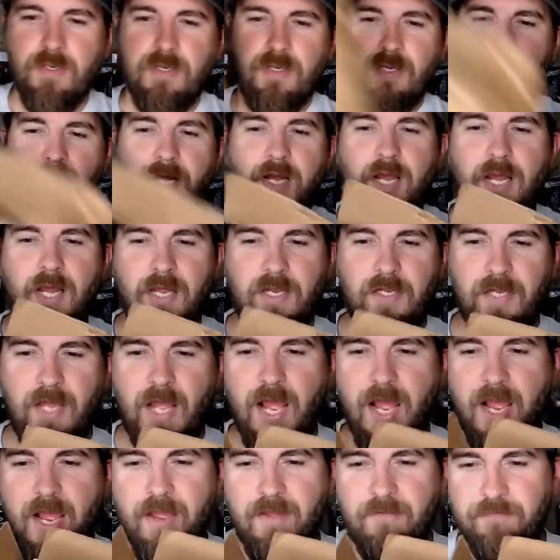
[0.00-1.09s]

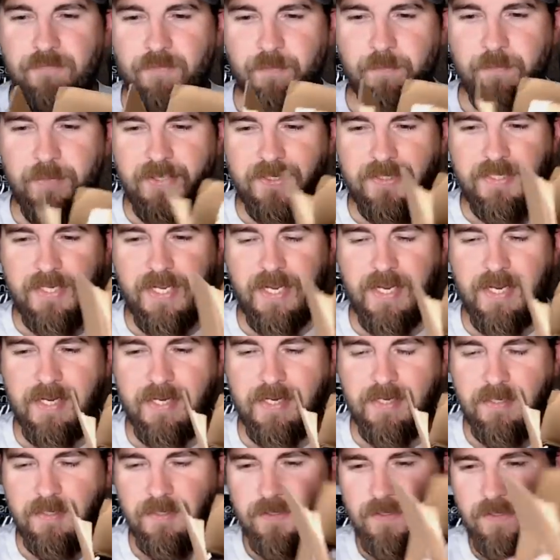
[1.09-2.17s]
live for Midday
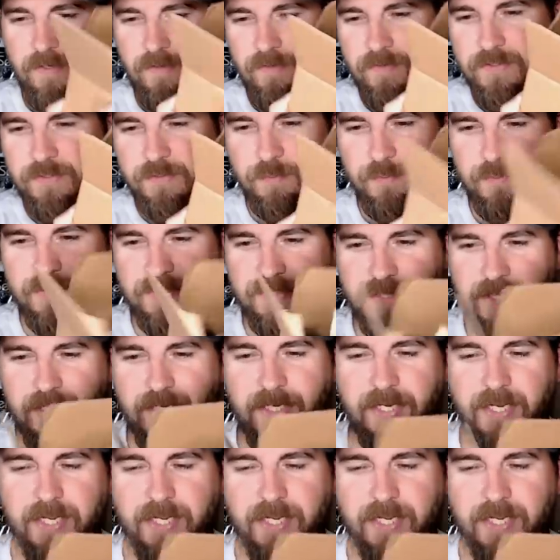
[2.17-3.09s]
on this Wednesday. I